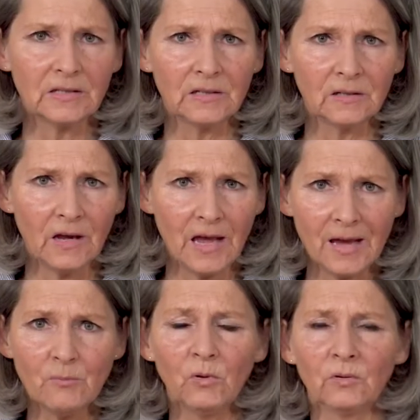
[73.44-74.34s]
or
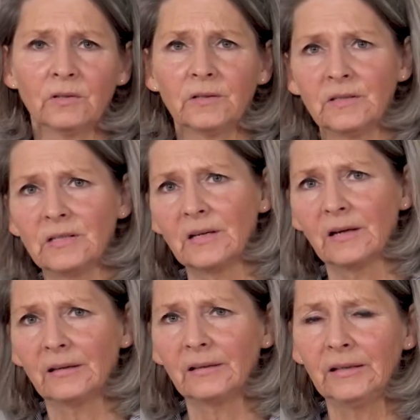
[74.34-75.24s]
that the
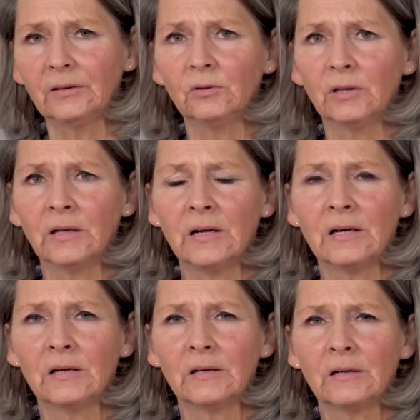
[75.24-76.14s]
inhibition of this
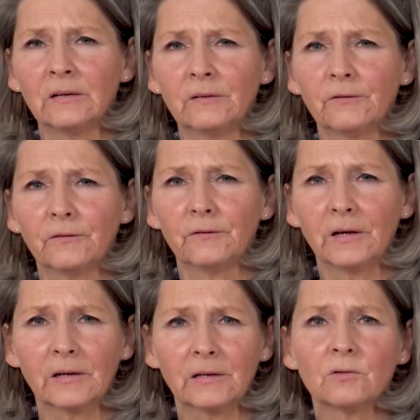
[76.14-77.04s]
excitation
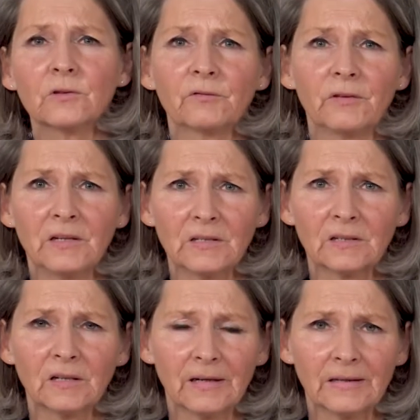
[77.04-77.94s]
capacity is
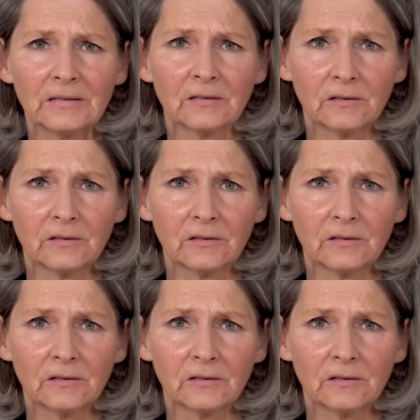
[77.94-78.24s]
weakened.